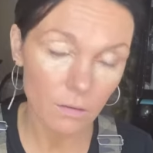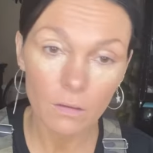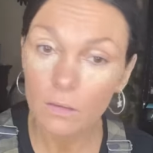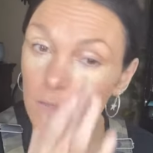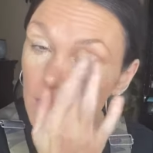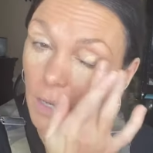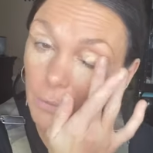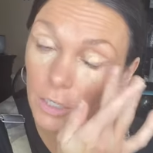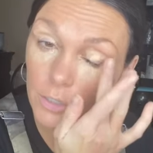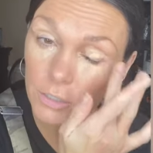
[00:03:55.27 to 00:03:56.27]

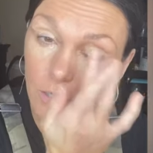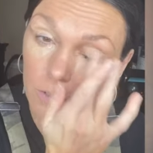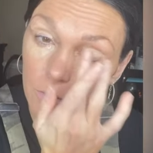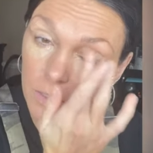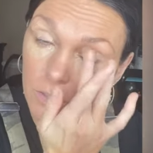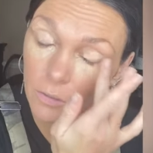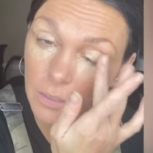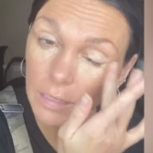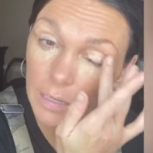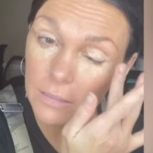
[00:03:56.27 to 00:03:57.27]
salmon undertone to it, so it
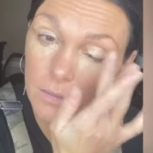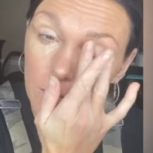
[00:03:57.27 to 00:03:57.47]
negates